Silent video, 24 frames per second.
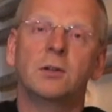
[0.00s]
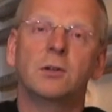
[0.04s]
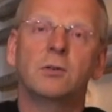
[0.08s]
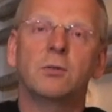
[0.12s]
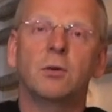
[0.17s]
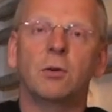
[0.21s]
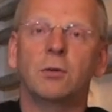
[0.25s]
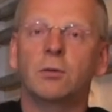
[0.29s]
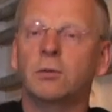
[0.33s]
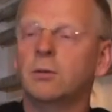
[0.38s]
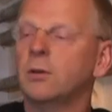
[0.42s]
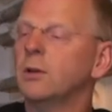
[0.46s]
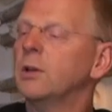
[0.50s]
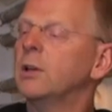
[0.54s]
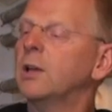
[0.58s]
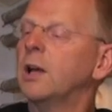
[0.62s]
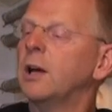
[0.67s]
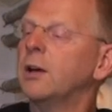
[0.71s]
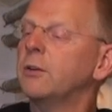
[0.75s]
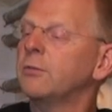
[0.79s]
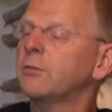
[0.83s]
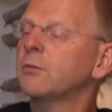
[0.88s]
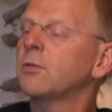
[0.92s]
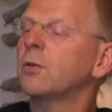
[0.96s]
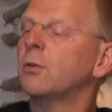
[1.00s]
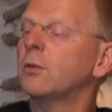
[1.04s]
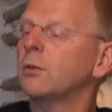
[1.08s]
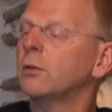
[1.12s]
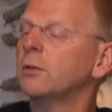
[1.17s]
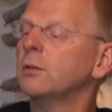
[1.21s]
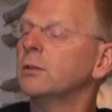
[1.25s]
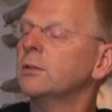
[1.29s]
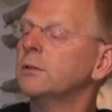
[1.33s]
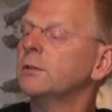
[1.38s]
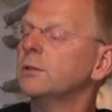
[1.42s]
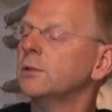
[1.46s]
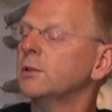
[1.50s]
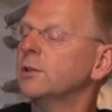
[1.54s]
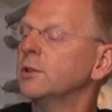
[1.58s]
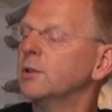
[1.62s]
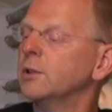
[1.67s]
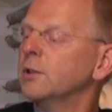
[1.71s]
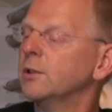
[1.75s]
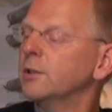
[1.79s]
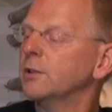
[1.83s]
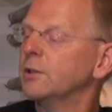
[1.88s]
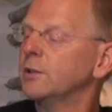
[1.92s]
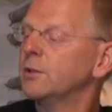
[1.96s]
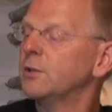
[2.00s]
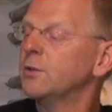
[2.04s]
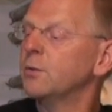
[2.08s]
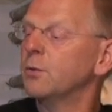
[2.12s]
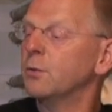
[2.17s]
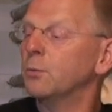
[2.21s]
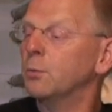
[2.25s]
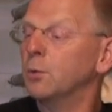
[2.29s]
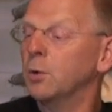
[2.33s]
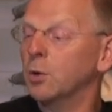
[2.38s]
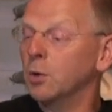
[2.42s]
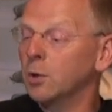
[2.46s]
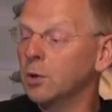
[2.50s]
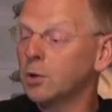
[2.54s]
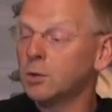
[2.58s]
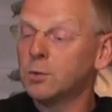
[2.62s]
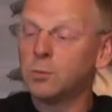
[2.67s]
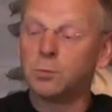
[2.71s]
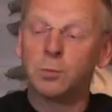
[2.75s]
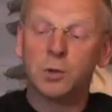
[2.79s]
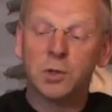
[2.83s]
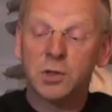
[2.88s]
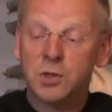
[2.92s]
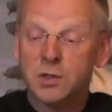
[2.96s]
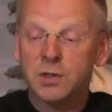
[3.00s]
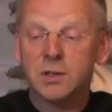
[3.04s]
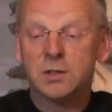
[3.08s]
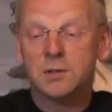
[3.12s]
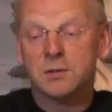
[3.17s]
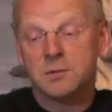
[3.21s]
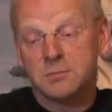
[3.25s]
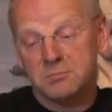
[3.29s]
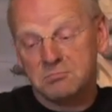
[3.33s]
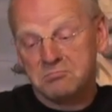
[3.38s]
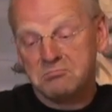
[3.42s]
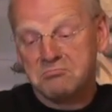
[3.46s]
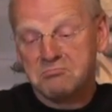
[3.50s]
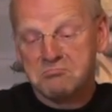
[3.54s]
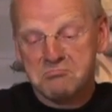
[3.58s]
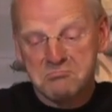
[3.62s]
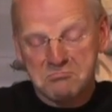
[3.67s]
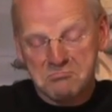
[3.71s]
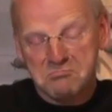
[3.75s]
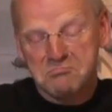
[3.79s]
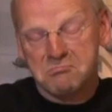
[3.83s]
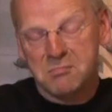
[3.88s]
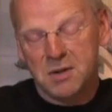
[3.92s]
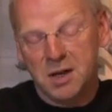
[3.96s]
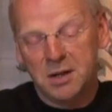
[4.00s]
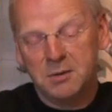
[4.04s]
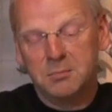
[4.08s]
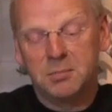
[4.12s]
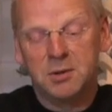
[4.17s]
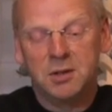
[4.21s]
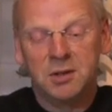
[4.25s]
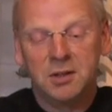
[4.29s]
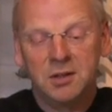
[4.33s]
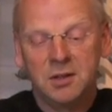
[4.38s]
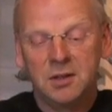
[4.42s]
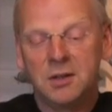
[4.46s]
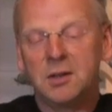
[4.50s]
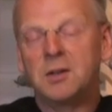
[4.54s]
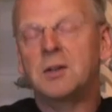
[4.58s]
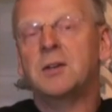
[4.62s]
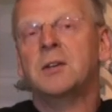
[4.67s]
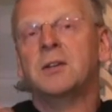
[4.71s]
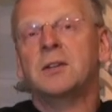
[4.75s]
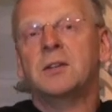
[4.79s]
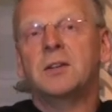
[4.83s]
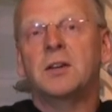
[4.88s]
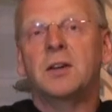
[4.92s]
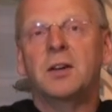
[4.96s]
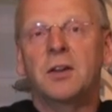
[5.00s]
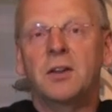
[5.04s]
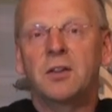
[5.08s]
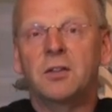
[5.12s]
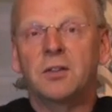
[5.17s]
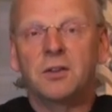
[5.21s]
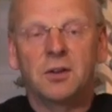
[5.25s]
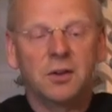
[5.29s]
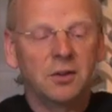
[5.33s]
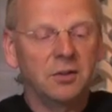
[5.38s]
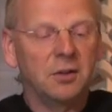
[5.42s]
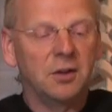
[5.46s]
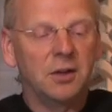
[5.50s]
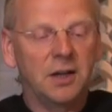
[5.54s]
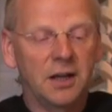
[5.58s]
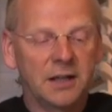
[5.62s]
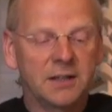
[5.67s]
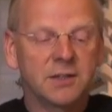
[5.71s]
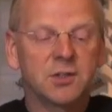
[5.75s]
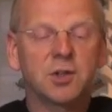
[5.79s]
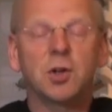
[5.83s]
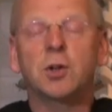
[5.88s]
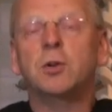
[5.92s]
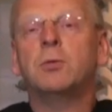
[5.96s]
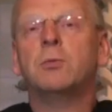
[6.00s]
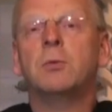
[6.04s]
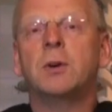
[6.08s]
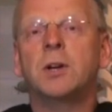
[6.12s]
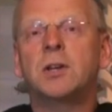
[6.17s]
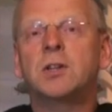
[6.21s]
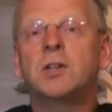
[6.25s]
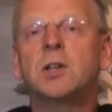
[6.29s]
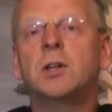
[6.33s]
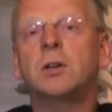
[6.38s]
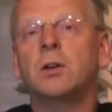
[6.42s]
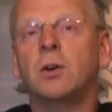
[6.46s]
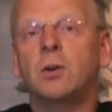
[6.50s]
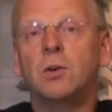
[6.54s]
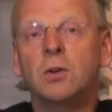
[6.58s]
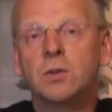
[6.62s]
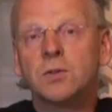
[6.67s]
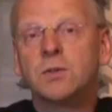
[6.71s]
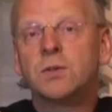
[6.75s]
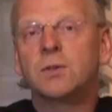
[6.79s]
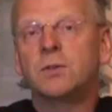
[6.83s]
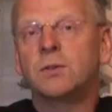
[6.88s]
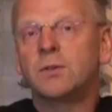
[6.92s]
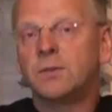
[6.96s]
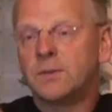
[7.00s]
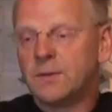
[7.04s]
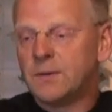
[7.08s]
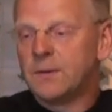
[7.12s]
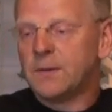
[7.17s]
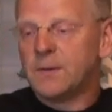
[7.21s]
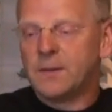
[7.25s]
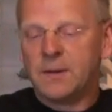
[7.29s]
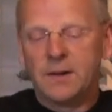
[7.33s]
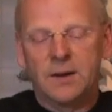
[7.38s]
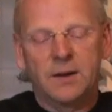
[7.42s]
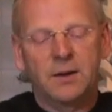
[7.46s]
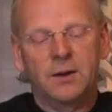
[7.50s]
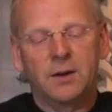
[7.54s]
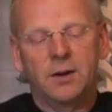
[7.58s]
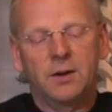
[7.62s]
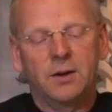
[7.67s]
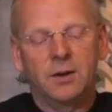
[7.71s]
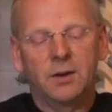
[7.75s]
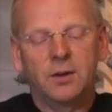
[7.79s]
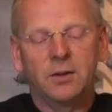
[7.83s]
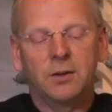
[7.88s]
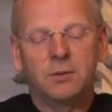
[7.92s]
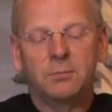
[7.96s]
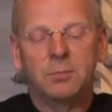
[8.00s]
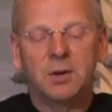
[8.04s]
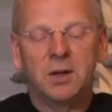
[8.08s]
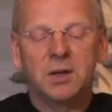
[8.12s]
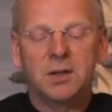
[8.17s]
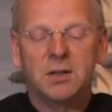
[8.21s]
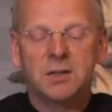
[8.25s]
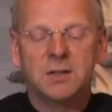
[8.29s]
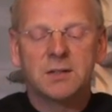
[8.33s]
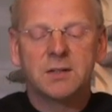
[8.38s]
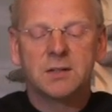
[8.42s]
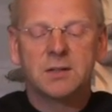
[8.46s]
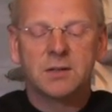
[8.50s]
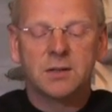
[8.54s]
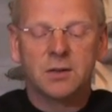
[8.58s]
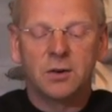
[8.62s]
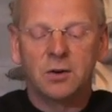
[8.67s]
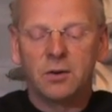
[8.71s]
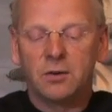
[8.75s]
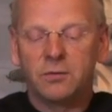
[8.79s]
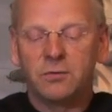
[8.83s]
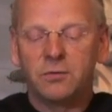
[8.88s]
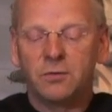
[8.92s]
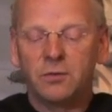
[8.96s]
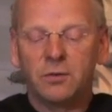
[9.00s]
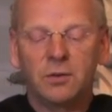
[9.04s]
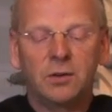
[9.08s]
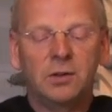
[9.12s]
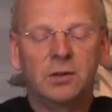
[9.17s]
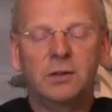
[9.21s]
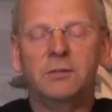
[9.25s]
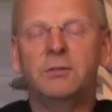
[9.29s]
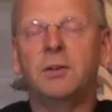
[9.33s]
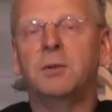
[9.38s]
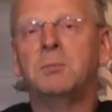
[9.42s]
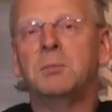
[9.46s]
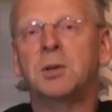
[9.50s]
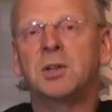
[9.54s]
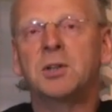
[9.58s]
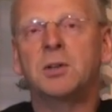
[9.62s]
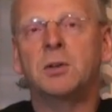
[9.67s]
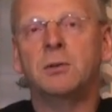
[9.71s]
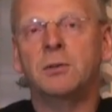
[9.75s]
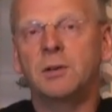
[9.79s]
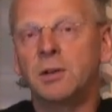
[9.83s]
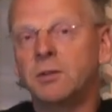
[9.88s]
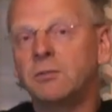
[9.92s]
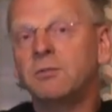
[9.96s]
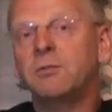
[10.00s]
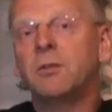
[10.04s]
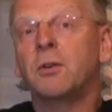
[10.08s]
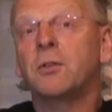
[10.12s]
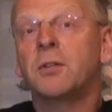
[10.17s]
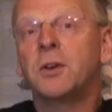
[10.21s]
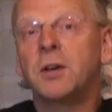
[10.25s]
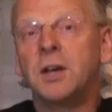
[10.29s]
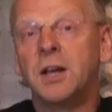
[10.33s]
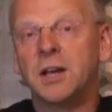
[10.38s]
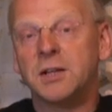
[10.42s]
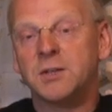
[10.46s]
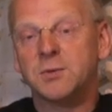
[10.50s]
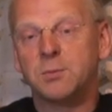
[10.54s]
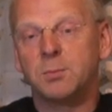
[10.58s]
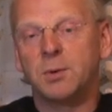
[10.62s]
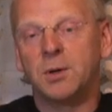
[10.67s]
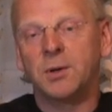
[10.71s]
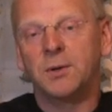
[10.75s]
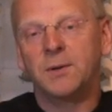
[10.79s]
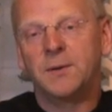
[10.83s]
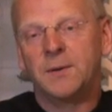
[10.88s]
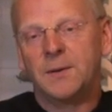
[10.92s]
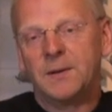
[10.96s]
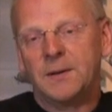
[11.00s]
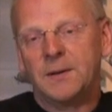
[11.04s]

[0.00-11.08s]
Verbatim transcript: coral, live coral to the world, which is maybe in the next generation also uh, the base of living material for the next one.